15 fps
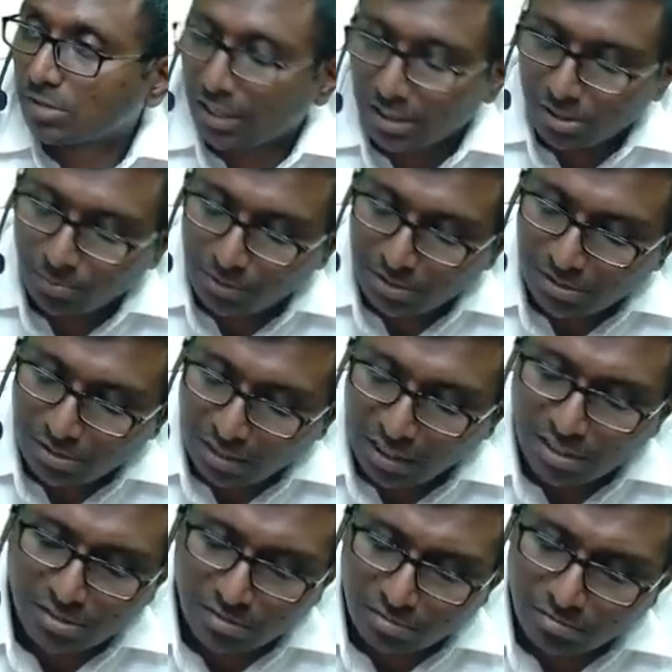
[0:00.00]
Cash means
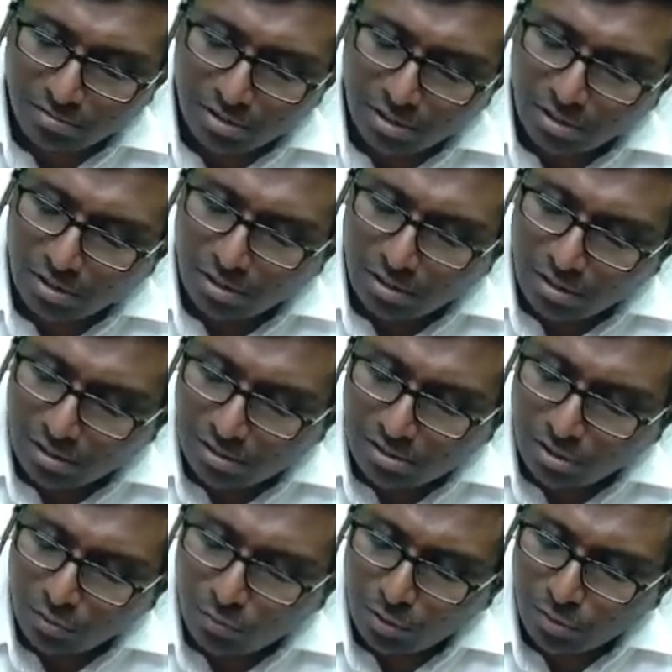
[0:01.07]
cash.
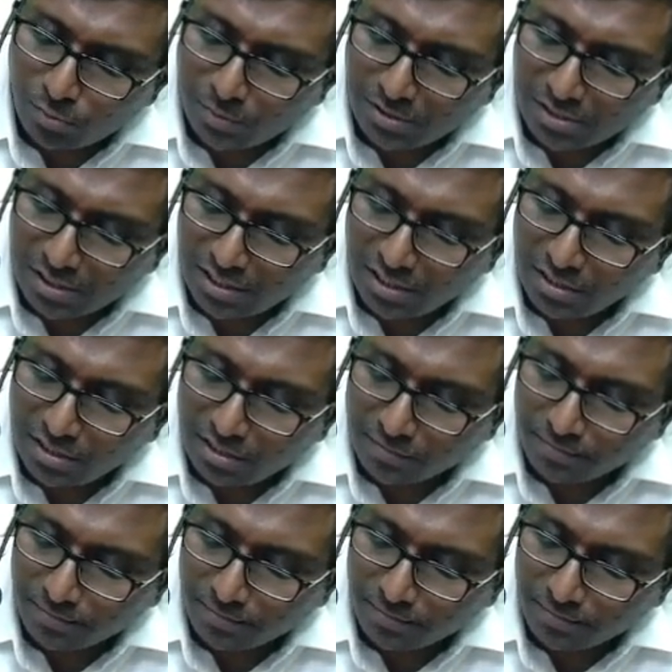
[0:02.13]
Receivables means credit.